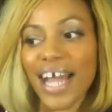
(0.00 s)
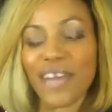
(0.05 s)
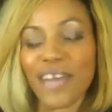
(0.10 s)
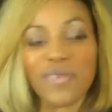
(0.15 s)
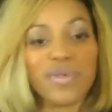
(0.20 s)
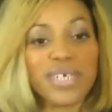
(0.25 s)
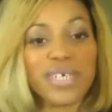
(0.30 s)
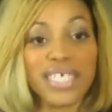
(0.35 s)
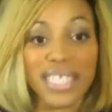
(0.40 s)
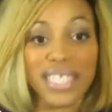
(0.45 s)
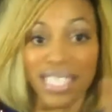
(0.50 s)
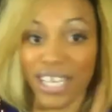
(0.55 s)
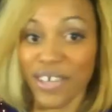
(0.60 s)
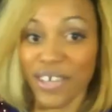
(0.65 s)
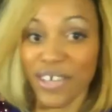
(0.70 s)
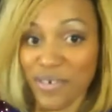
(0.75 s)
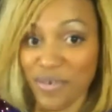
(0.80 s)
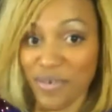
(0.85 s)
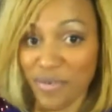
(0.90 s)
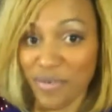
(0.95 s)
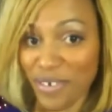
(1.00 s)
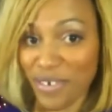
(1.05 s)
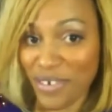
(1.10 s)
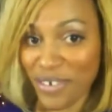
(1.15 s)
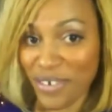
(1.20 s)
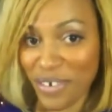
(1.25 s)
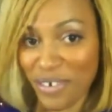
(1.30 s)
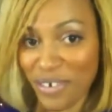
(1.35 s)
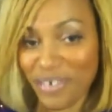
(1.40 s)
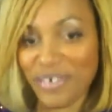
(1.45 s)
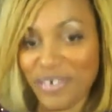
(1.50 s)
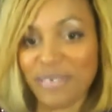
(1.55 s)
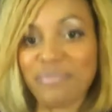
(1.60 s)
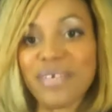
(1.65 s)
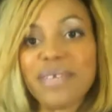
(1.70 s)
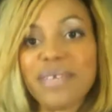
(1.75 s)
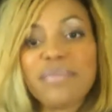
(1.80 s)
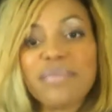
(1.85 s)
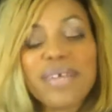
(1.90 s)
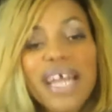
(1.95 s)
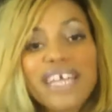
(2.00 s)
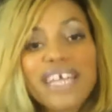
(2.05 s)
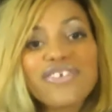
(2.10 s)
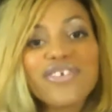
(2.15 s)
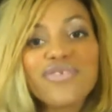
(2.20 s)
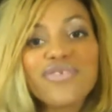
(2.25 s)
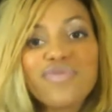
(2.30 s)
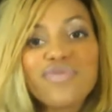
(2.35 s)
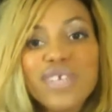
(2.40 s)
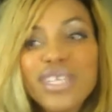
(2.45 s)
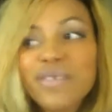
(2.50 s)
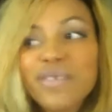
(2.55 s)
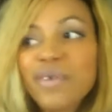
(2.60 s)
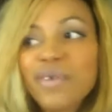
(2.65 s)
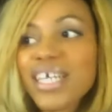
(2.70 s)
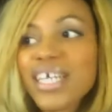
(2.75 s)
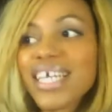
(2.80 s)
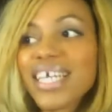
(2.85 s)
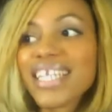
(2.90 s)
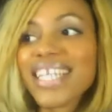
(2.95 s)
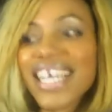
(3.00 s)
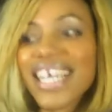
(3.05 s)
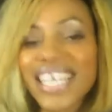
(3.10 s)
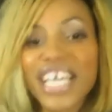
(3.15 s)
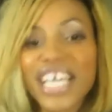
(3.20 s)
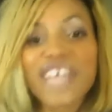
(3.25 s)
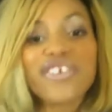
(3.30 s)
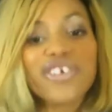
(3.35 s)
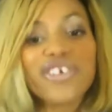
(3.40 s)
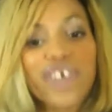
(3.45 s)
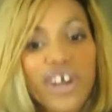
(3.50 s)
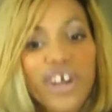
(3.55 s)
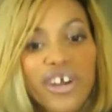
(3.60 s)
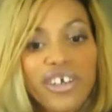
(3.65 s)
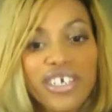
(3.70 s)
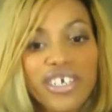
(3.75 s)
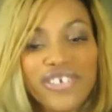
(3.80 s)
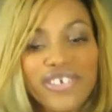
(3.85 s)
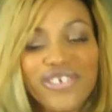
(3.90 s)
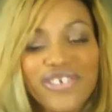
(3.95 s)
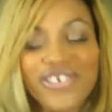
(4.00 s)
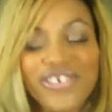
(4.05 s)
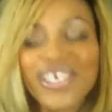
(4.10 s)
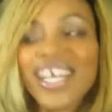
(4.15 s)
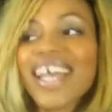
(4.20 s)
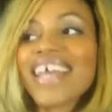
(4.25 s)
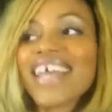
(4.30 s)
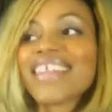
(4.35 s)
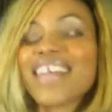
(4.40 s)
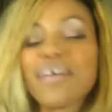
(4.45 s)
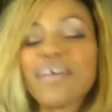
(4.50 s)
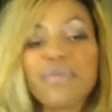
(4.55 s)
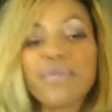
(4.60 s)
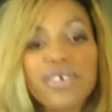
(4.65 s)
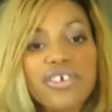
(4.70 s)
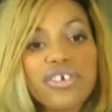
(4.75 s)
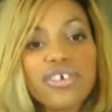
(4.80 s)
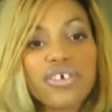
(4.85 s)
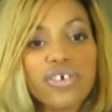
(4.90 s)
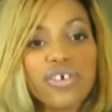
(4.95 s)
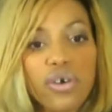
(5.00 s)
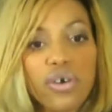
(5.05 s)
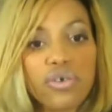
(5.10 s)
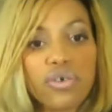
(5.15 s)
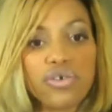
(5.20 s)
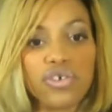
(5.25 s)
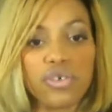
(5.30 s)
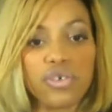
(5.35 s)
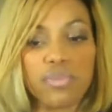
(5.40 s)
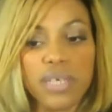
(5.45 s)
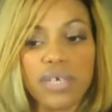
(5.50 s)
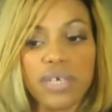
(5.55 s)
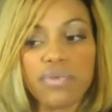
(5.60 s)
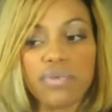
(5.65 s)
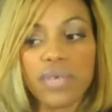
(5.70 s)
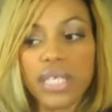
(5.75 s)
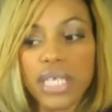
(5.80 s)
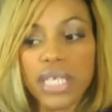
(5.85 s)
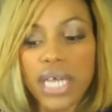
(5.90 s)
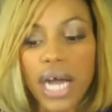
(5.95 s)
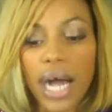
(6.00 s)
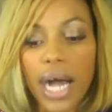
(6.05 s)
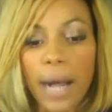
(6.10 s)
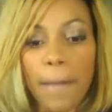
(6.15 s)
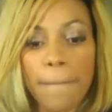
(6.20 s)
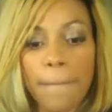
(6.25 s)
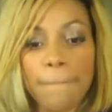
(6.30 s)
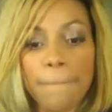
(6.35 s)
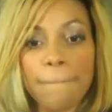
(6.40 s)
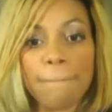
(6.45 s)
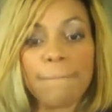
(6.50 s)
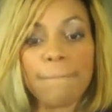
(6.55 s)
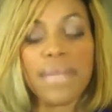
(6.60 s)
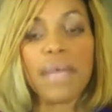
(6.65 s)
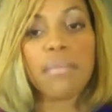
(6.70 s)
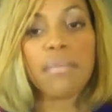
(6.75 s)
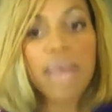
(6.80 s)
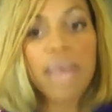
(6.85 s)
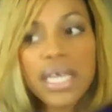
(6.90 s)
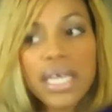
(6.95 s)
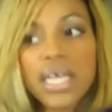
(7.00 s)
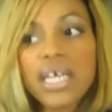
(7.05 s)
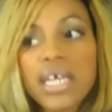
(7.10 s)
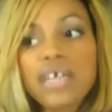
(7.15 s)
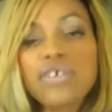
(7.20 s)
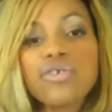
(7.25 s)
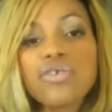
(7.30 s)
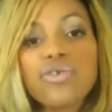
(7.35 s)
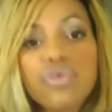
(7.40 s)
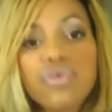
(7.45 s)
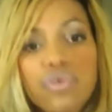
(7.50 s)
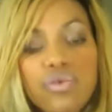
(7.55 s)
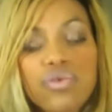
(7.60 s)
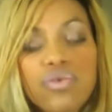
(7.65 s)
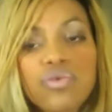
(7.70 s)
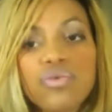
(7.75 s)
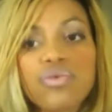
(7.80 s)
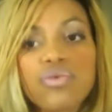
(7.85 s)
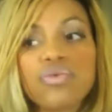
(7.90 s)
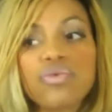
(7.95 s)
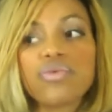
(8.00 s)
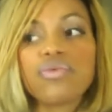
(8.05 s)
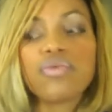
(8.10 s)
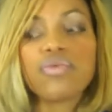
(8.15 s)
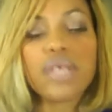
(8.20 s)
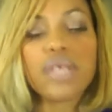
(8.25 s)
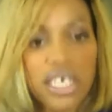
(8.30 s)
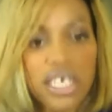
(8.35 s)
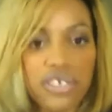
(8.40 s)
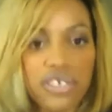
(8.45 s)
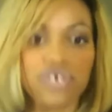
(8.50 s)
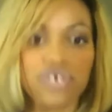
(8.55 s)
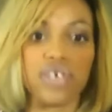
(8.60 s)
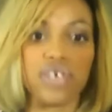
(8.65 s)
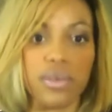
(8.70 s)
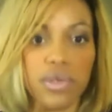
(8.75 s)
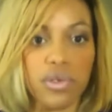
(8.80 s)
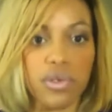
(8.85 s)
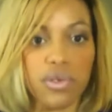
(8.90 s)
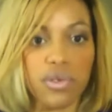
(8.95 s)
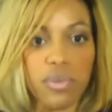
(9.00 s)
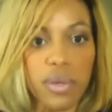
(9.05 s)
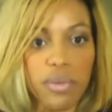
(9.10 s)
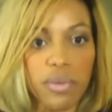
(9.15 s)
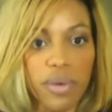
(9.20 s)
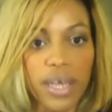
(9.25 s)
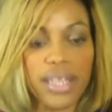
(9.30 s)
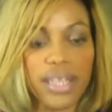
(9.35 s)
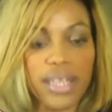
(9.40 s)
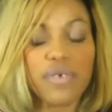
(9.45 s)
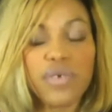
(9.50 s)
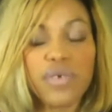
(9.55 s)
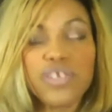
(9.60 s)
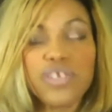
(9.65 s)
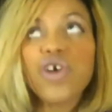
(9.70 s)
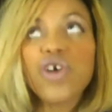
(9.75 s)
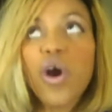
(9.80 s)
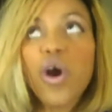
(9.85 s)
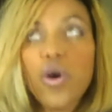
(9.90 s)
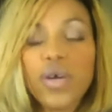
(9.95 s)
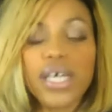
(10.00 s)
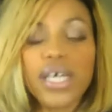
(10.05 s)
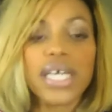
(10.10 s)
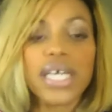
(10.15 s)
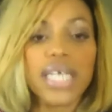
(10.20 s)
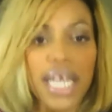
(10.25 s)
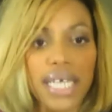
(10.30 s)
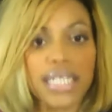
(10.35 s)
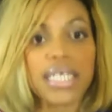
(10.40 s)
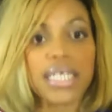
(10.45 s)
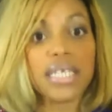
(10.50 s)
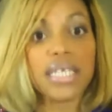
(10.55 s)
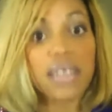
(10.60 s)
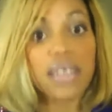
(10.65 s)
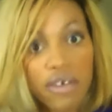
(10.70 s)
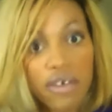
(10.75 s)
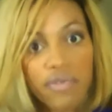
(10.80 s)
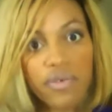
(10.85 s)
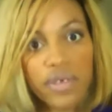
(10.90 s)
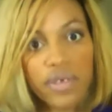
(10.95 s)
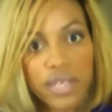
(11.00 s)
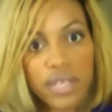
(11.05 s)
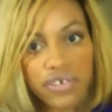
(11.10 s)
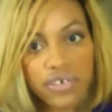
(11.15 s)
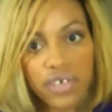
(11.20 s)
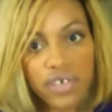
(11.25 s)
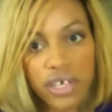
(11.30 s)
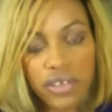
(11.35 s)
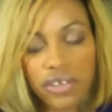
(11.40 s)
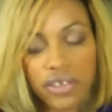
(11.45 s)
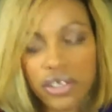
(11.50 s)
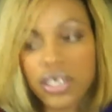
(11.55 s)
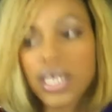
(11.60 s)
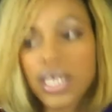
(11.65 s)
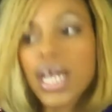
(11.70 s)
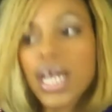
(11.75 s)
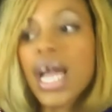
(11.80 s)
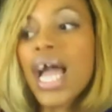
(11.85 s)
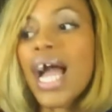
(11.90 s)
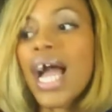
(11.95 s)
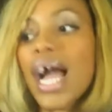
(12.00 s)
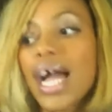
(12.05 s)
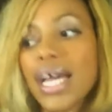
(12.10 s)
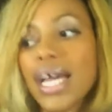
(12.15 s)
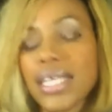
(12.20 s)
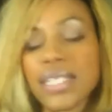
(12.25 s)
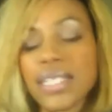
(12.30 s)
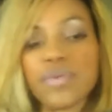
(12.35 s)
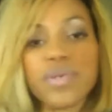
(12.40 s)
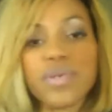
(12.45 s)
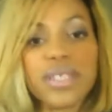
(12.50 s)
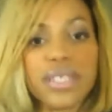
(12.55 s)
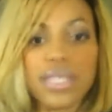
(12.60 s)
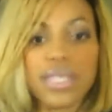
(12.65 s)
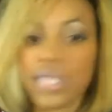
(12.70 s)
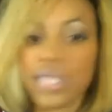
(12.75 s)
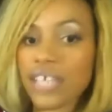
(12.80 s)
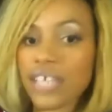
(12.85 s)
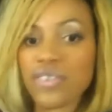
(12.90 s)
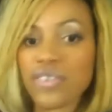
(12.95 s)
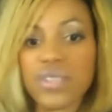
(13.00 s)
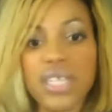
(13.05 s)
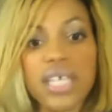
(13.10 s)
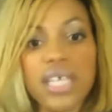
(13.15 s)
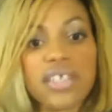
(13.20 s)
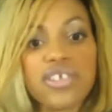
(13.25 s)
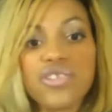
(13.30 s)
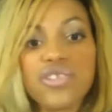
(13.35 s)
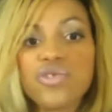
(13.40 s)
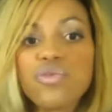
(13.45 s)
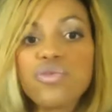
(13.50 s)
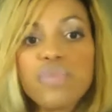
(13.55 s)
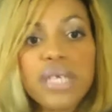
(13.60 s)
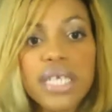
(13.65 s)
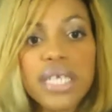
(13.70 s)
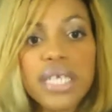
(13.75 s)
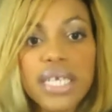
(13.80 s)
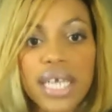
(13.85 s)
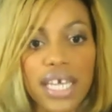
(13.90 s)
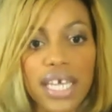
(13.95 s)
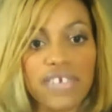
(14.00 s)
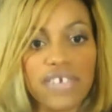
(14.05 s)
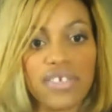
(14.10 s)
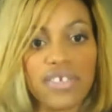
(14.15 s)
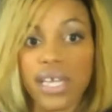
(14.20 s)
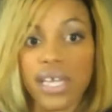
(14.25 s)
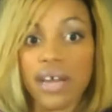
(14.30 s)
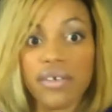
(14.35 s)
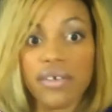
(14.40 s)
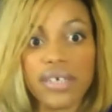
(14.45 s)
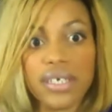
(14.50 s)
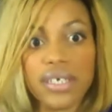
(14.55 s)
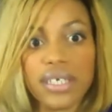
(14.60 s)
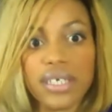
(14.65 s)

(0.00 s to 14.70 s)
to tell you what your goals should be, but I just really want to encourage that one of your goals should be really making new relationships with people. I think we don't connect enough with each other, and with, like you said, this new media age, like Erica,